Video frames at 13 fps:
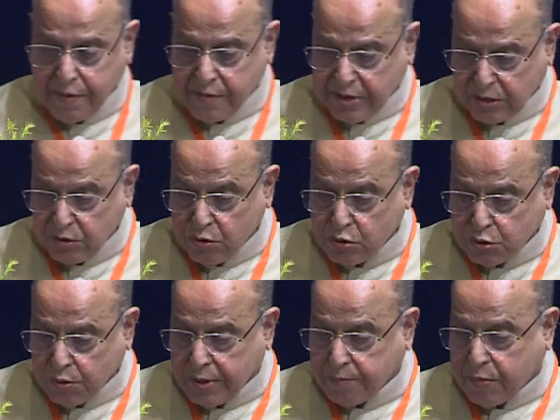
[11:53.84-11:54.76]
our youth
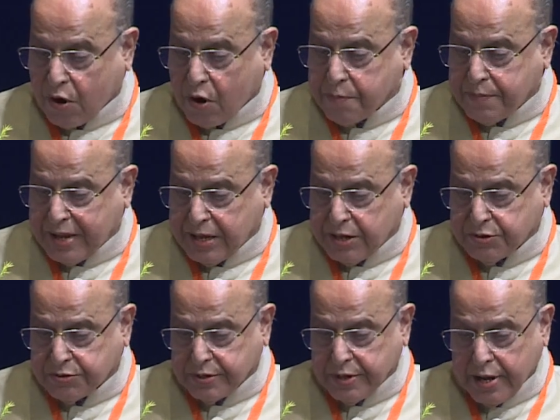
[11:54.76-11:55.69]
to a
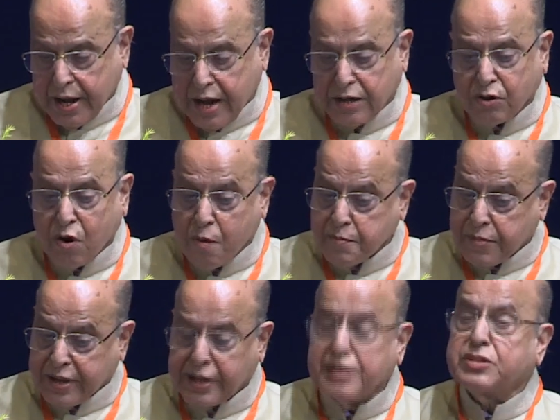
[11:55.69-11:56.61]
broad-based and
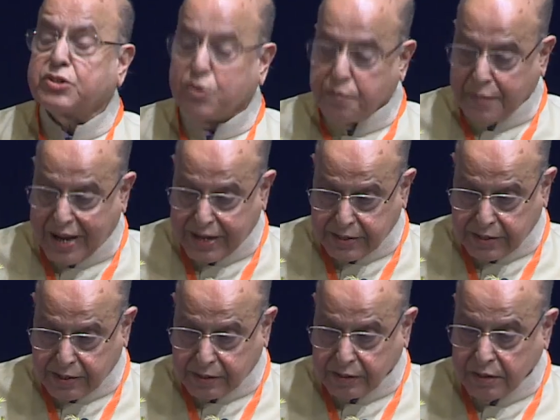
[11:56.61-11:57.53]
comprehensive
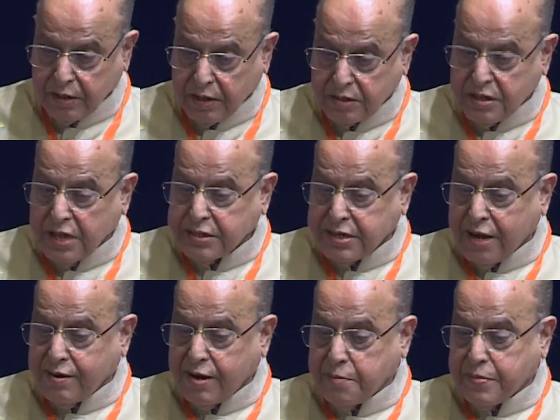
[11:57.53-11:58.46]
manner, thus
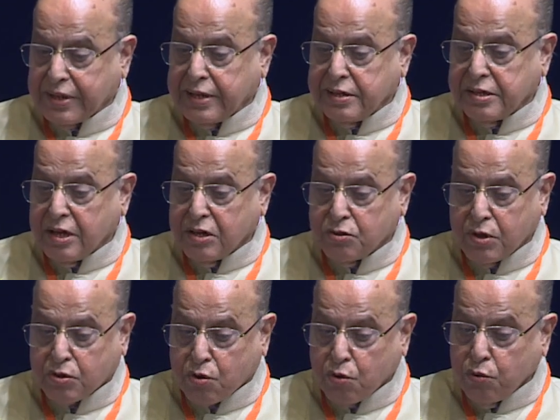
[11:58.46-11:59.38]
developing India into a
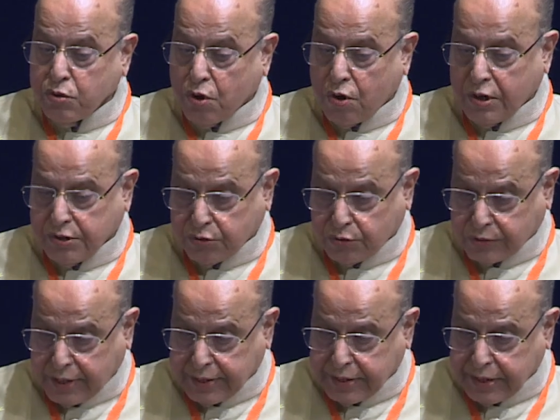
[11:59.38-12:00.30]
true knowledge
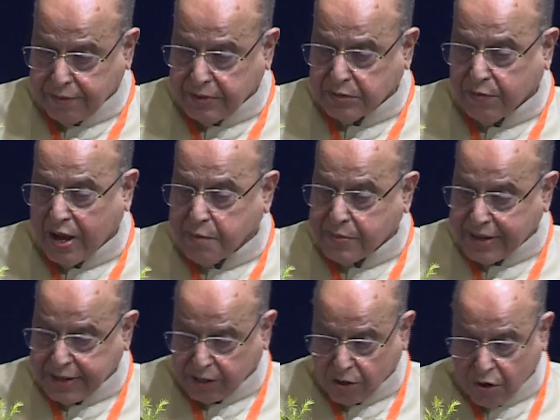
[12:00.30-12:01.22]
society with
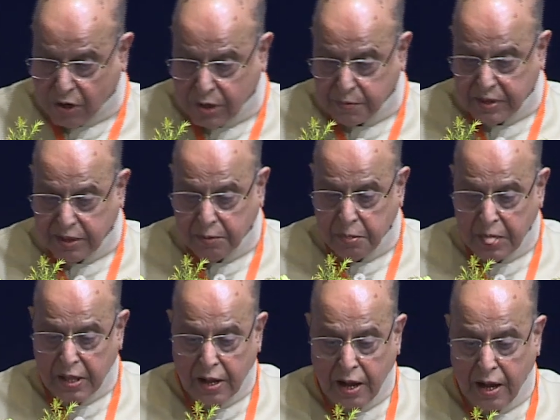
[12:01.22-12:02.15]
vibrant economy
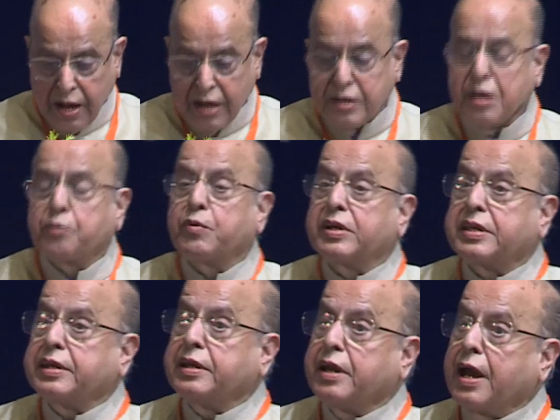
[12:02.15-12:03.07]
and
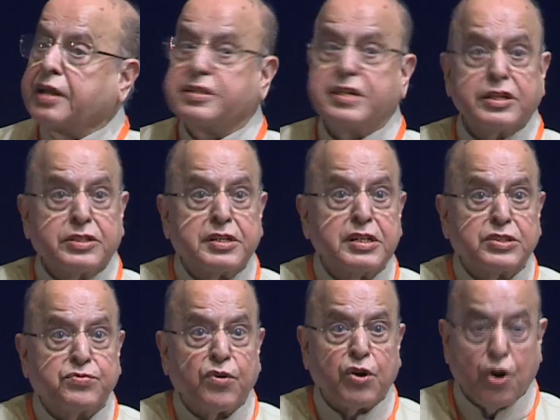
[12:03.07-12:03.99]
equity and justice for